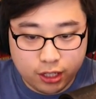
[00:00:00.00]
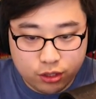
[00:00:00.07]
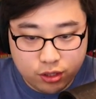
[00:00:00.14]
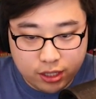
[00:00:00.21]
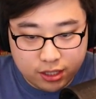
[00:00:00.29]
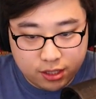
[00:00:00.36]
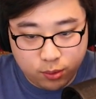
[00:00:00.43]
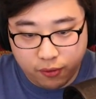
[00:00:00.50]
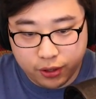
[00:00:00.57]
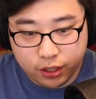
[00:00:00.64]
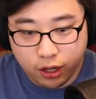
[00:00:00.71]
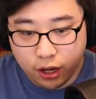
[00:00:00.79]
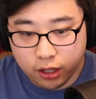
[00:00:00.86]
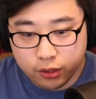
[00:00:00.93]
thing is, you guys see we have
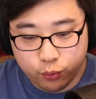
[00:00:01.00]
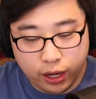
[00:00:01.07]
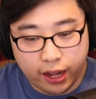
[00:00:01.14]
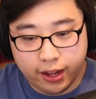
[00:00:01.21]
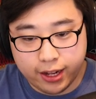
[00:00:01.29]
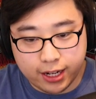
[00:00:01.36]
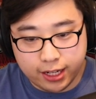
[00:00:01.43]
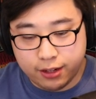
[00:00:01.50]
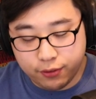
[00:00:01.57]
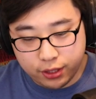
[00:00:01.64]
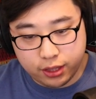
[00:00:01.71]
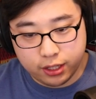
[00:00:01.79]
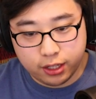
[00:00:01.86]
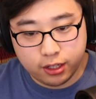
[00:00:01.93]
a ton of, I got
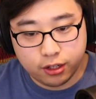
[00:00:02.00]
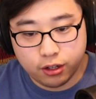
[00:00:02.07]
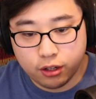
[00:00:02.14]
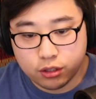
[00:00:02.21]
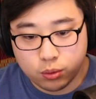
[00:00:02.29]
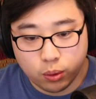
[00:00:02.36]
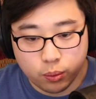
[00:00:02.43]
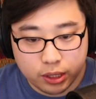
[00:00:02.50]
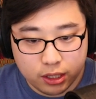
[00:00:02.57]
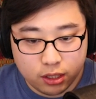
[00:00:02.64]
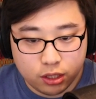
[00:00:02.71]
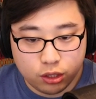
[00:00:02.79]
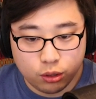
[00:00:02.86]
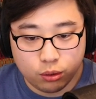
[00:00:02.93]
everything here. So what we
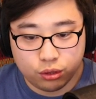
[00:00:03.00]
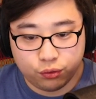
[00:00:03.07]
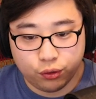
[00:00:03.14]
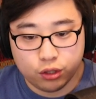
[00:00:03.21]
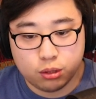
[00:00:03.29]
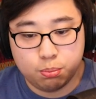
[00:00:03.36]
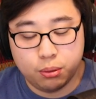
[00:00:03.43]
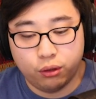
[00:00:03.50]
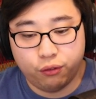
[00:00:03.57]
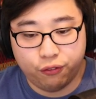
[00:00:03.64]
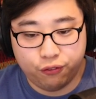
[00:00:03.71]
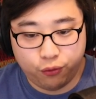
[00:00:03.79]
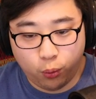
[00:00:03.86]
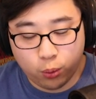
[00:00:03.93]
need to do is first build
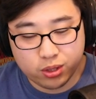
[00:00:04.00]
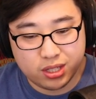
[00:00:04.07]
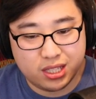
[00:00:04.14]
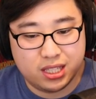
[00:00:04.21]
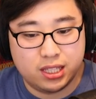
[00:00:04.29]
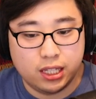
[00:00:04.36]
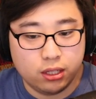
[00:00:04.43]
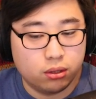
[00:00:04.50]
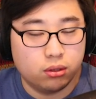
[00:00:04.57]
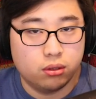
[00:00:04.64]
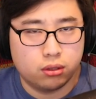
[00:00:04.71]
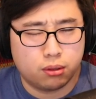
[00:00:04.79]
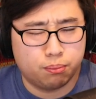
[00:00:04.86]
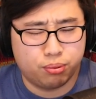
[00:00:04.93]
4
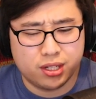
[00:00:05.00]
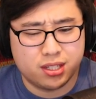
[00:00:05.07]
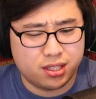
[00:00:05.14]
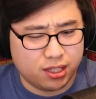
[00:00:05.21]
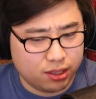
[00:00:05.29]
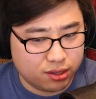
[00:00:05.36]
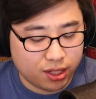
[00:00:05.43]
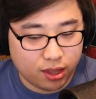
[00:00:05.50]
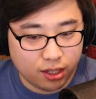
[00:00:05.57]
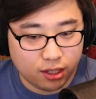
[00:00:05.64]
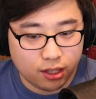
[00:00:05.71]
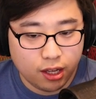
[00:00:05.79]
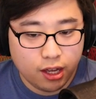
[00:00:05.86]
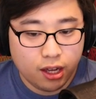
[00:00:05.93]
compressed steels, I
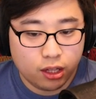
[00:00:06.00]
think.